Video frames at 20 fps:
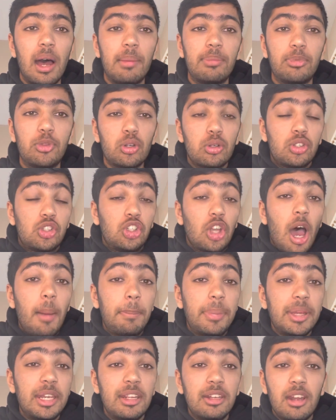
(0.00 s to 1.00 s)
there's
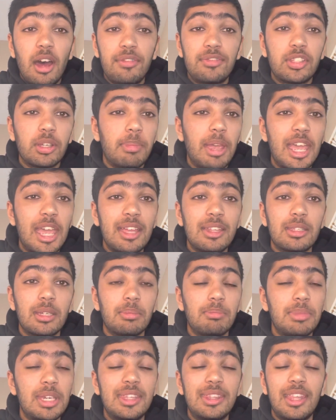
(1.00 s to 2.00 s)
not been enough demand to
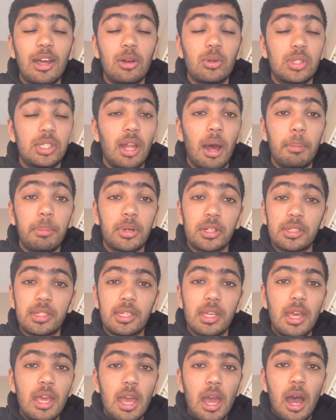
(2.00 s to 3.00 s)
meet those
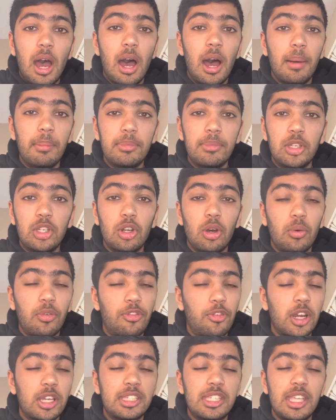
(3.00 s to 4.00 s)
numbers.
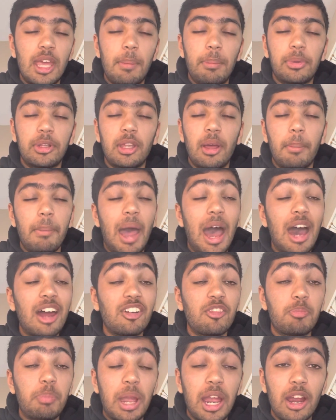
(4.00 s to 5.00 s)
For example, the
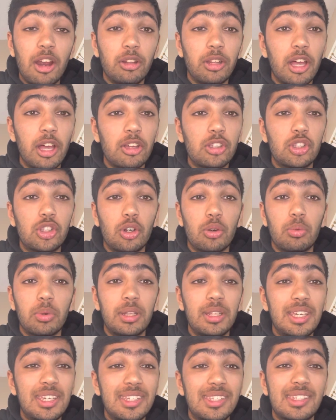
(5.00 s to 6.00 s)
amount of parallels they're
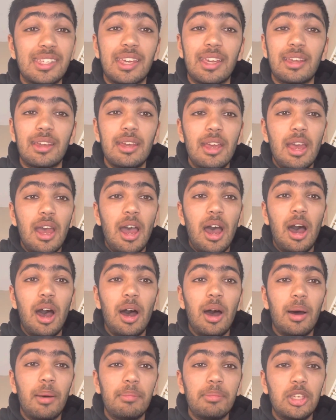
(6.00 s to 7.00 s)
releasing,
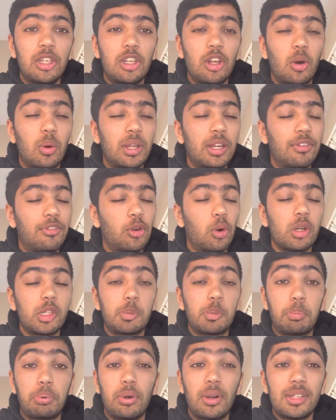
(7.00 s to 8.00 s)
and of
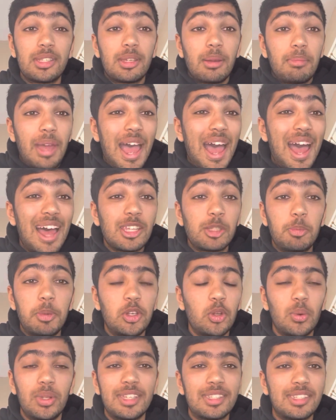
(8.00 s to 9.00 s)
course, Prism has
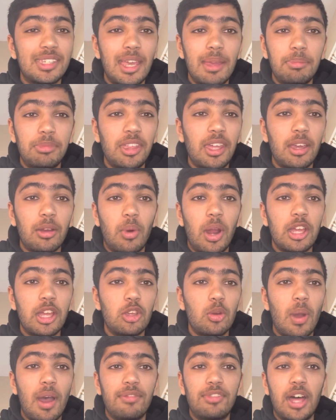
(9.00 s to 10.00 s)
been doing the same thing, right?
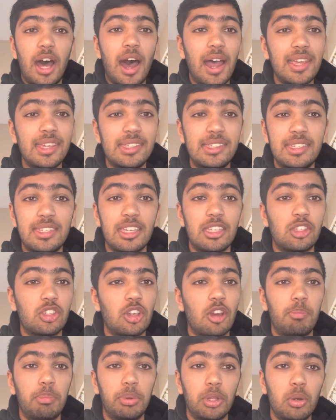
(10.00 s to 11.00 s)
You have the ices,
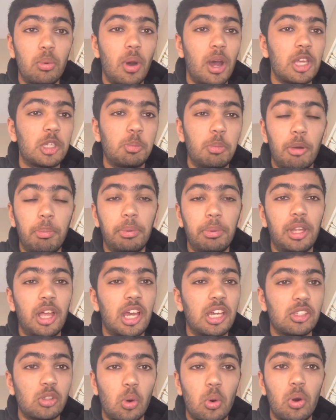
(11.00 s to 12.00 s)
you have blue ice, purple
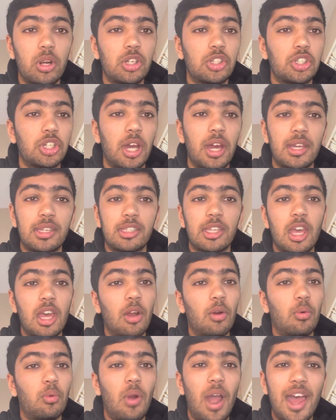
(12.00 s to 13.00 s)
ice, orange ice,
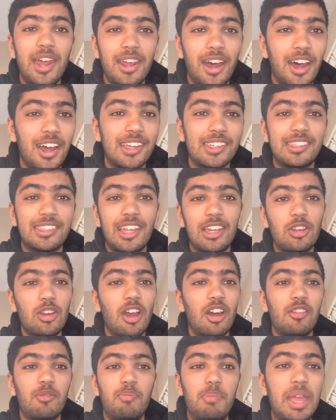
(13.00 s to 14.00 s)
red ice, then you
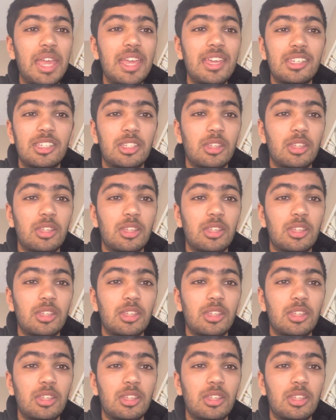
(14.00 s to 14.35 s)
have base